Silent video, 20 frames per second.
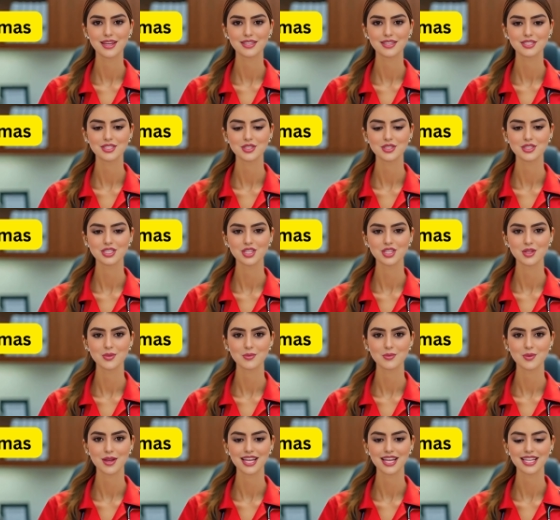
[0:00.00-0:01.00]
Surgical
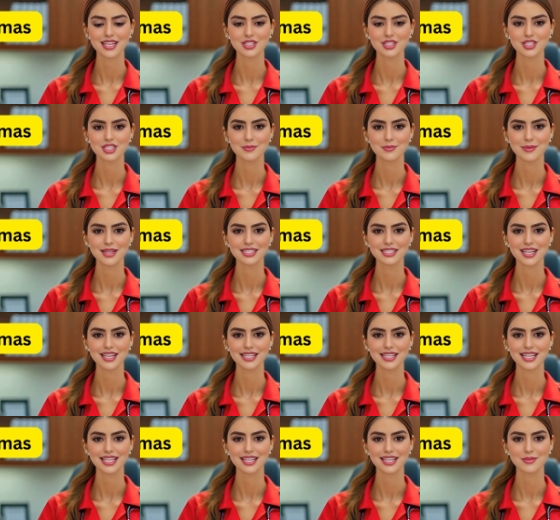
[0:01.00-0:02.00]
planning should be
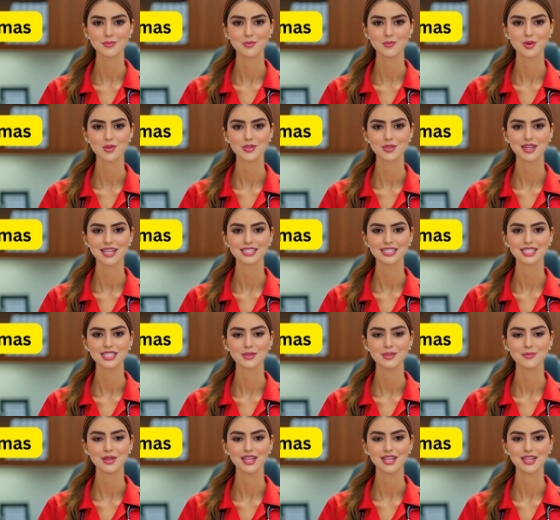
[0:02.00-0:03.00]
done in a
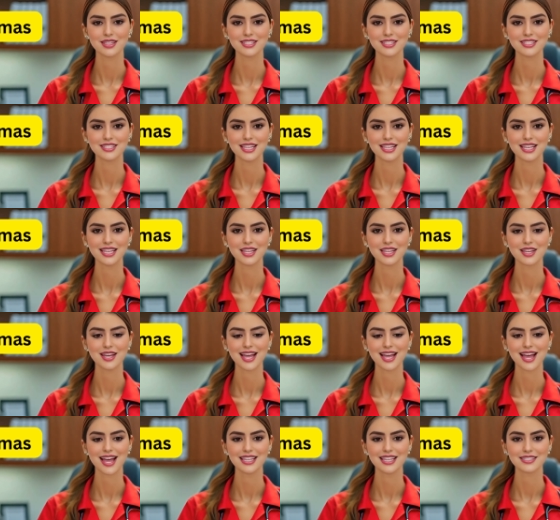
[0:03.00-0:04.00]
multidisciplinary setting
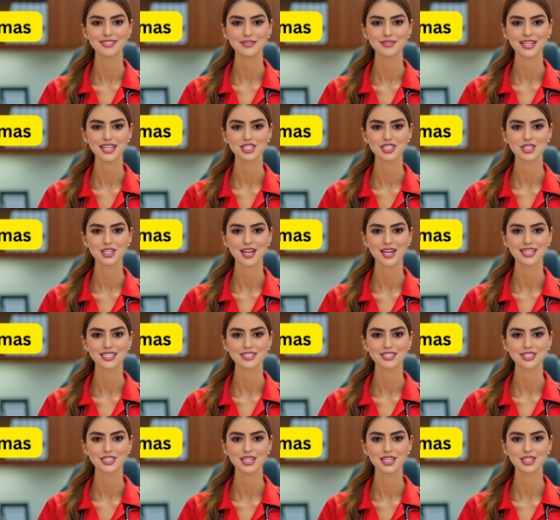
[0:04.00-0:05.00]
at
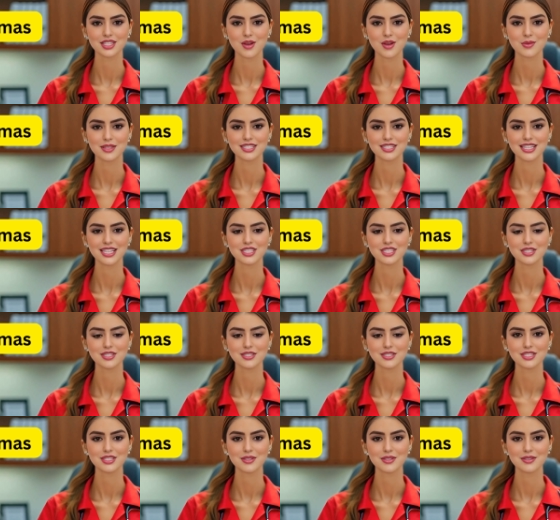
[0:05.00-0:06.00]
specialized sarcoma
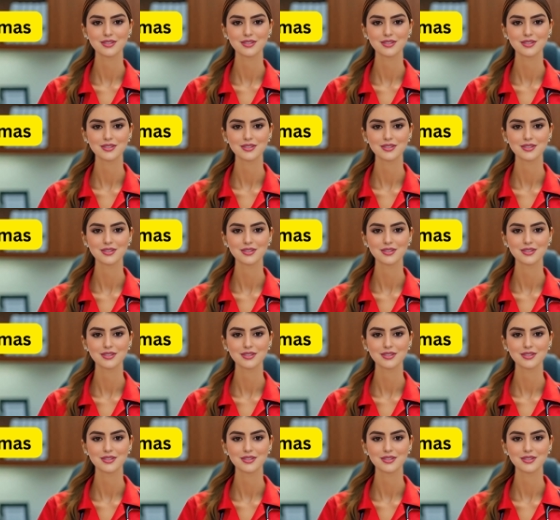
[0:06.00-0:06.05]
centers.